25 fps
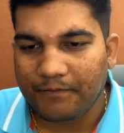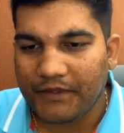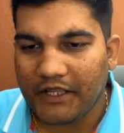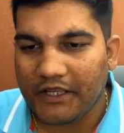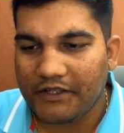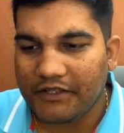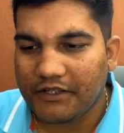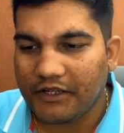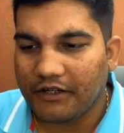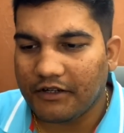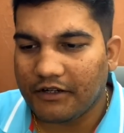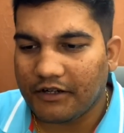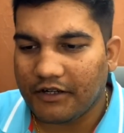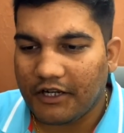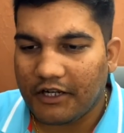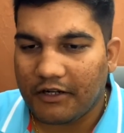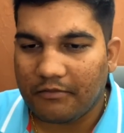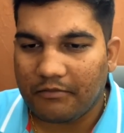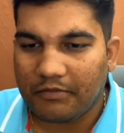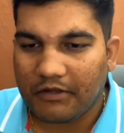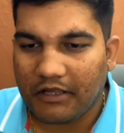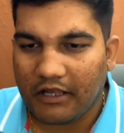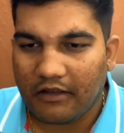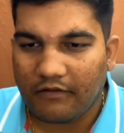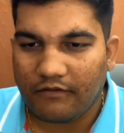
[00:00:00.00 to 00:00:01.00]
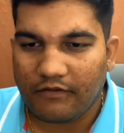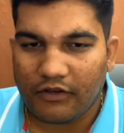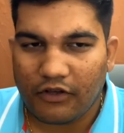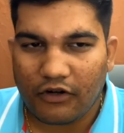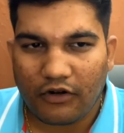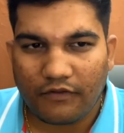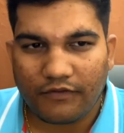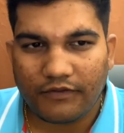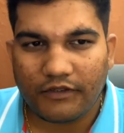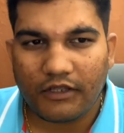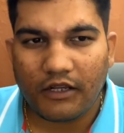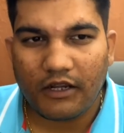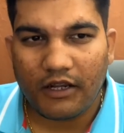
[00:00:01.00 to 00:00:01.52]
nature trait behavior
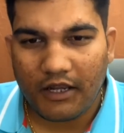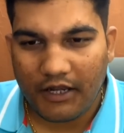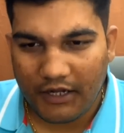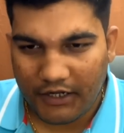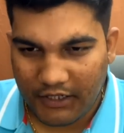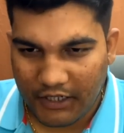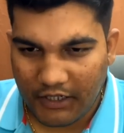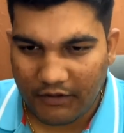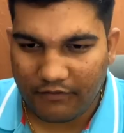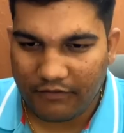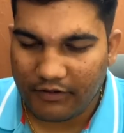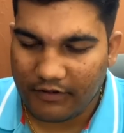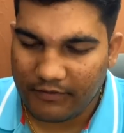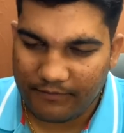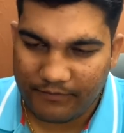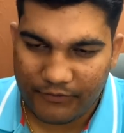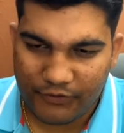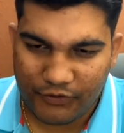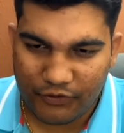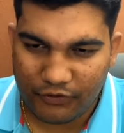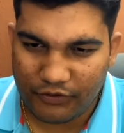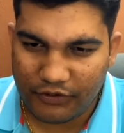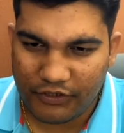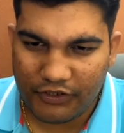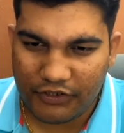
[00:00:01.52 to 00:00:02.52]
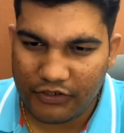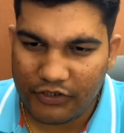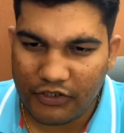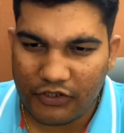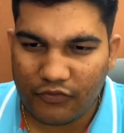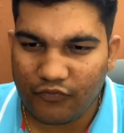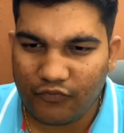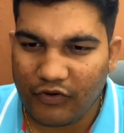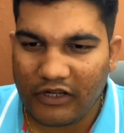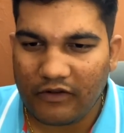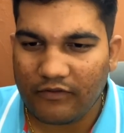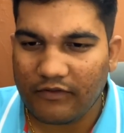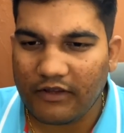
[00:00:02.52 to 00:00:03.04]
of the native. So this
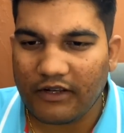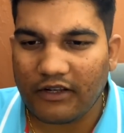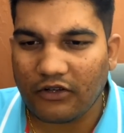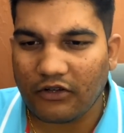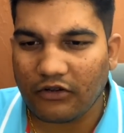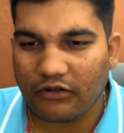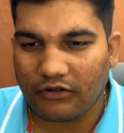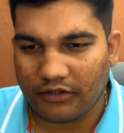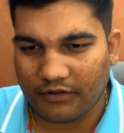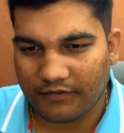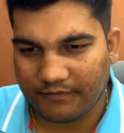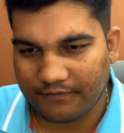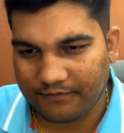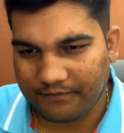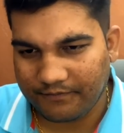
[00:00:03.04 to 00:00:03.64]
is very, very good.